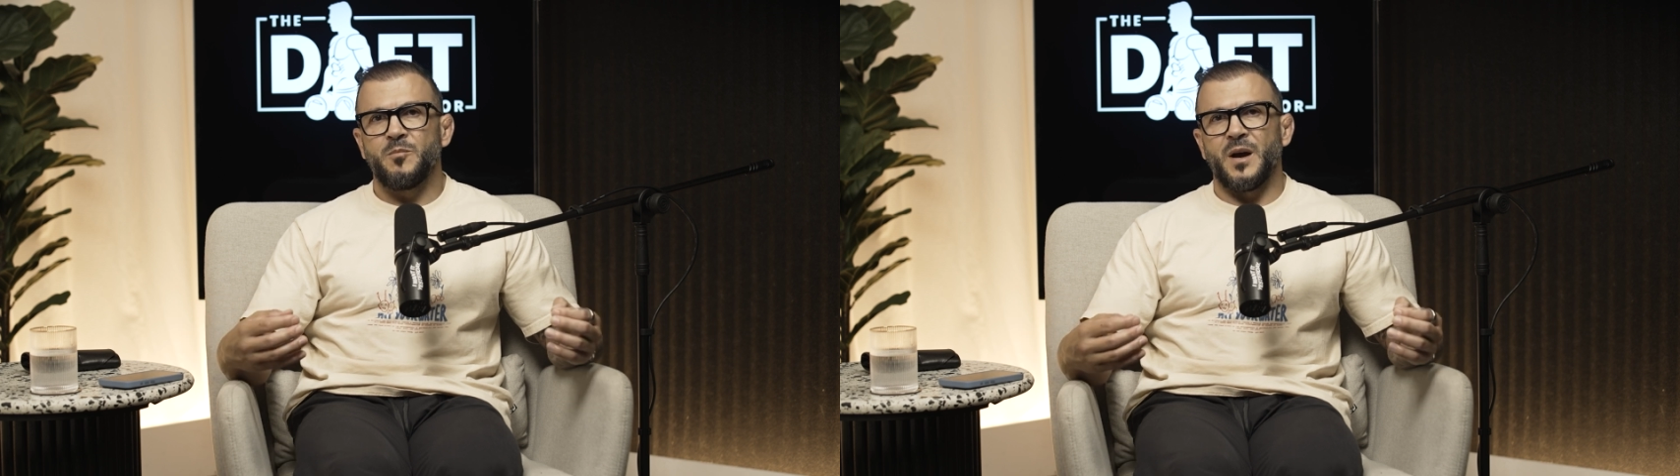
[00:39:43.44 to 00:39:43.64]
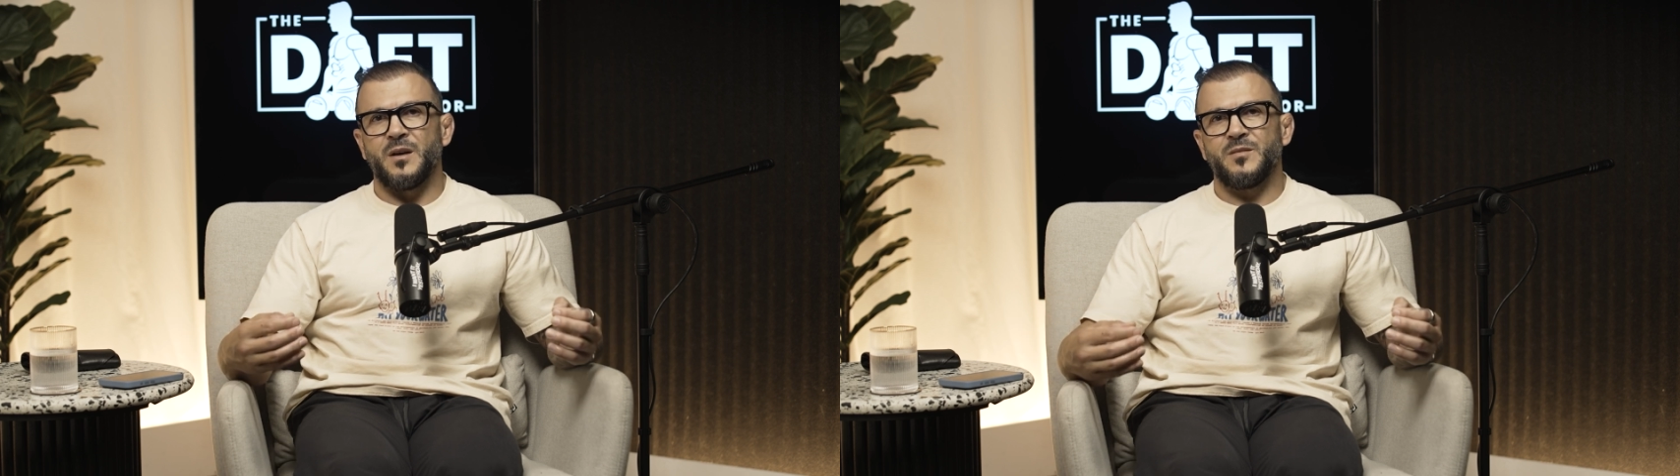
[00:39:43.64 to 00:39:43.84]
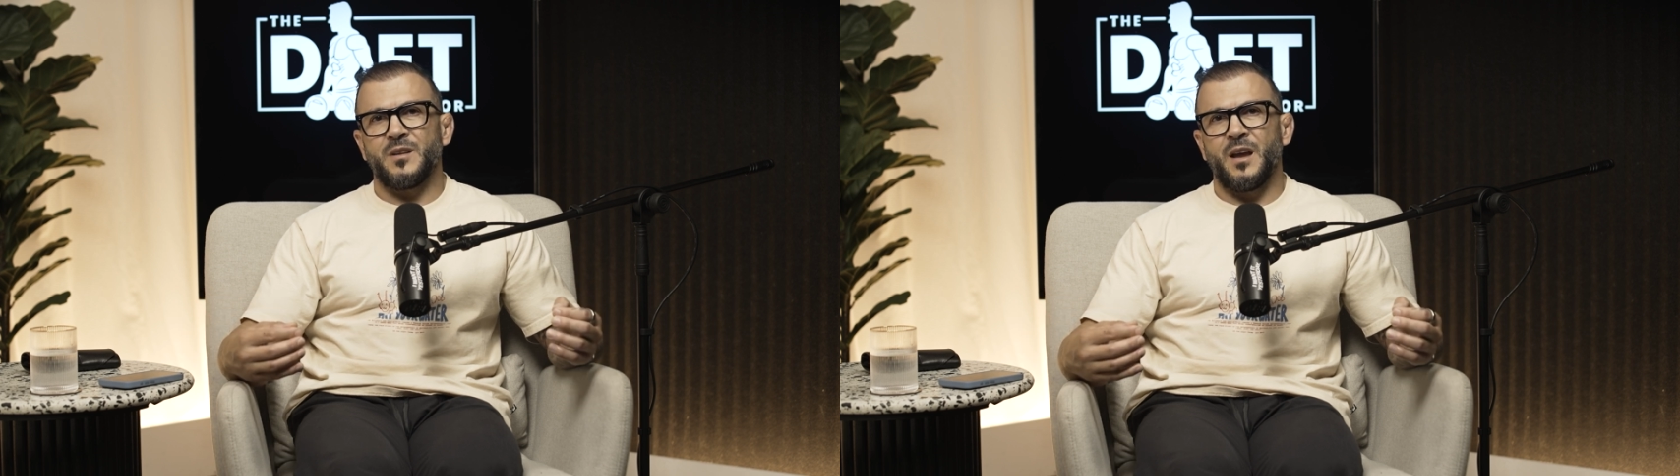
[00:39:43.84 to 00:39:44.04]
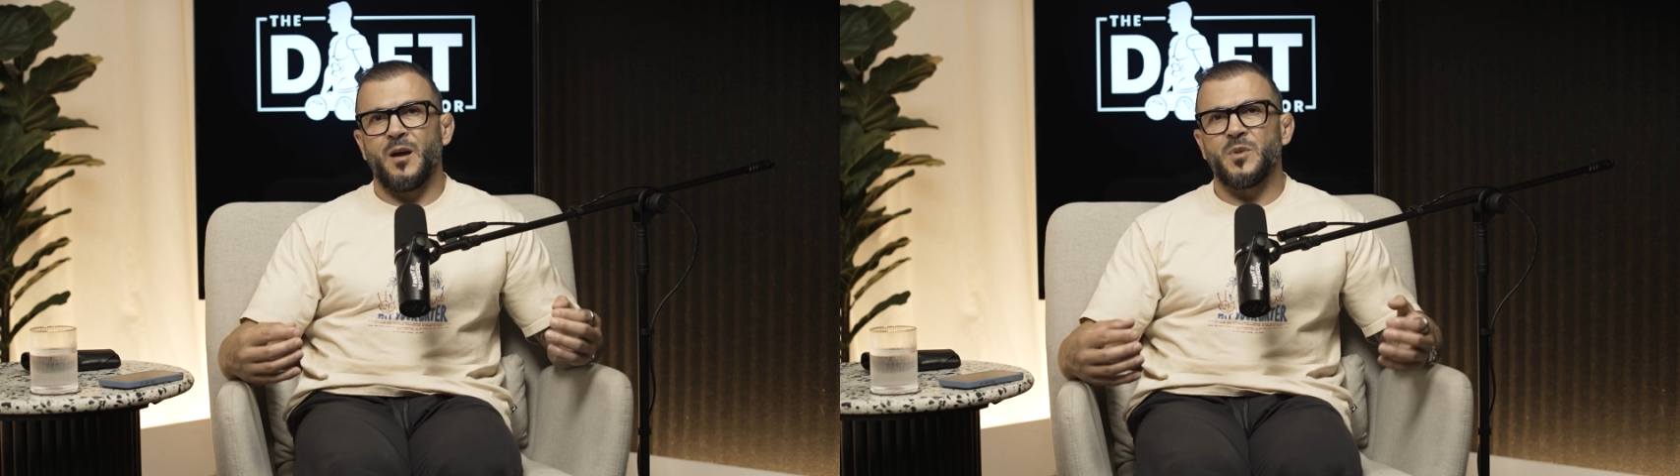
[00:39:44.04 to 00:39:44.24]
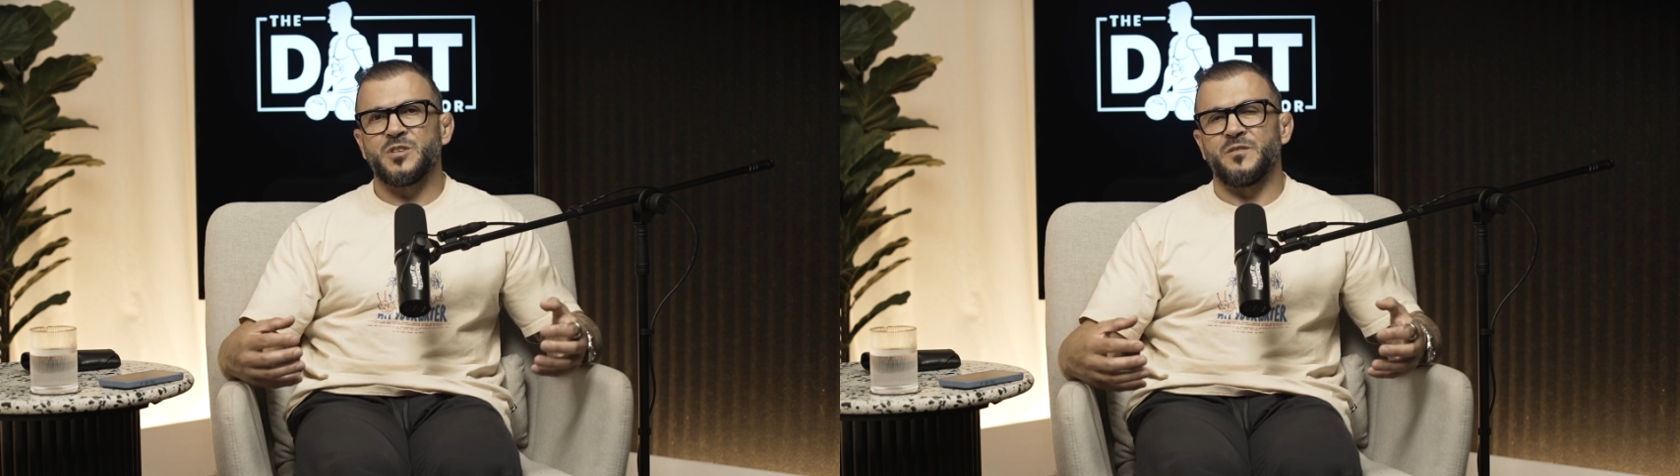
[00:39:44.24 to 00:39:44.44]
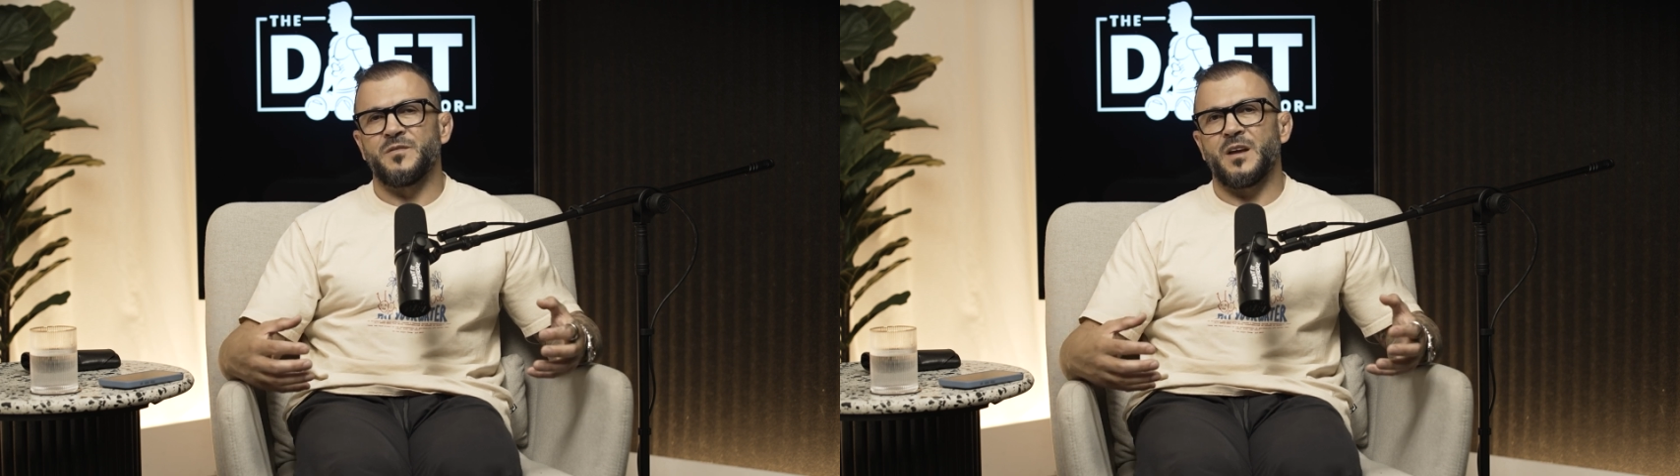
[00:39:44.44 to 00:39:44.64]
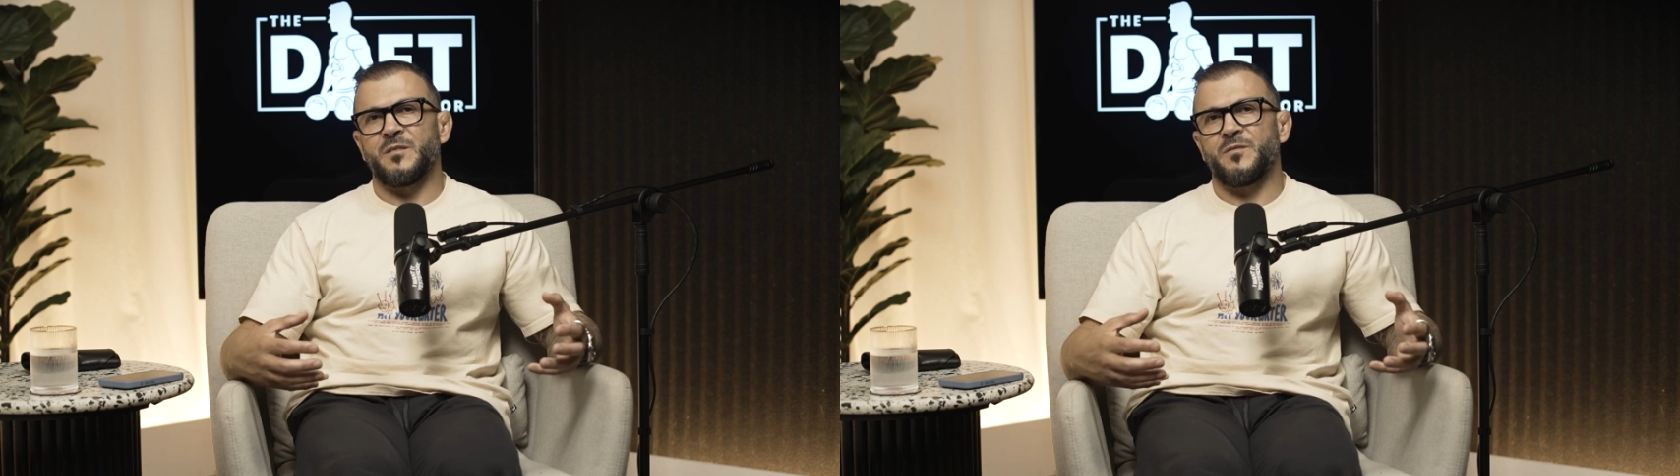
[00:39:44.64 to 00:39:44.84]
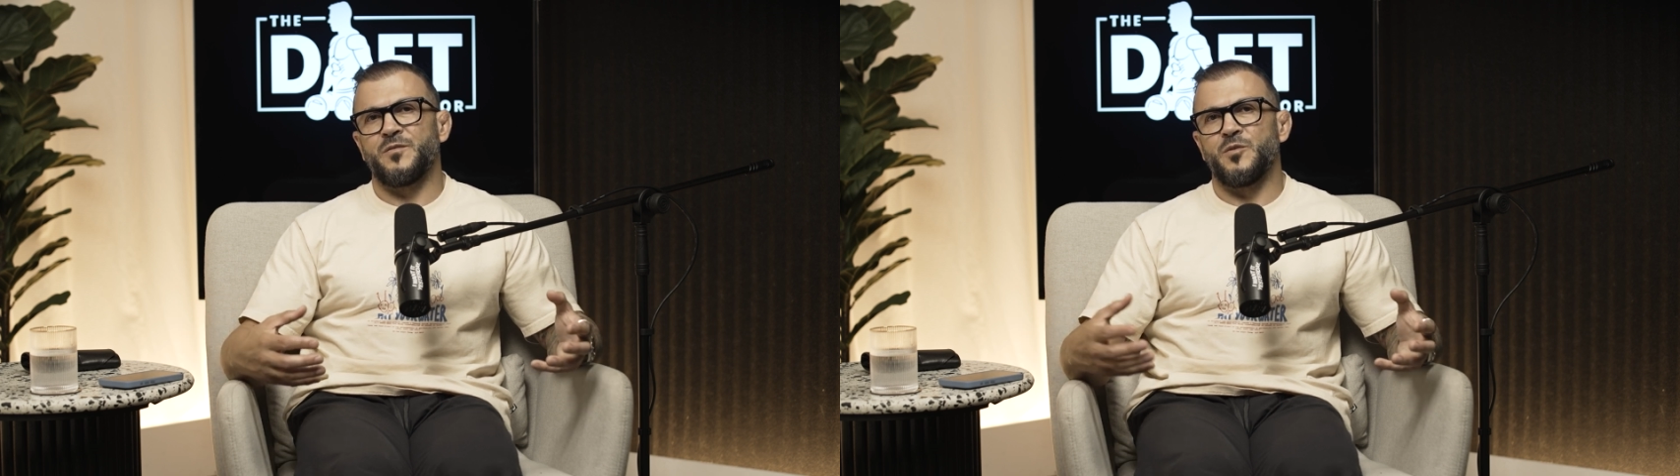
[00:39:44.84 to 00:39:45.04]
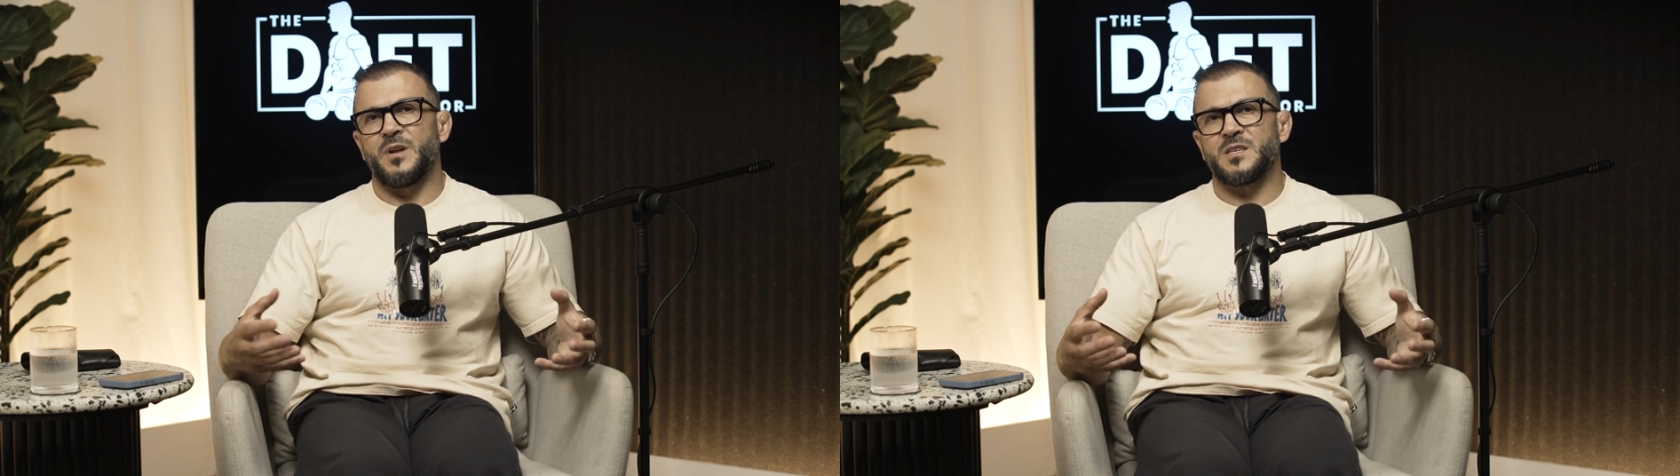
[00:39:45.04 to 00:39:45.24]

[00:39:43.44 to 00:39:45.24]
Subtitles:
but how much of that food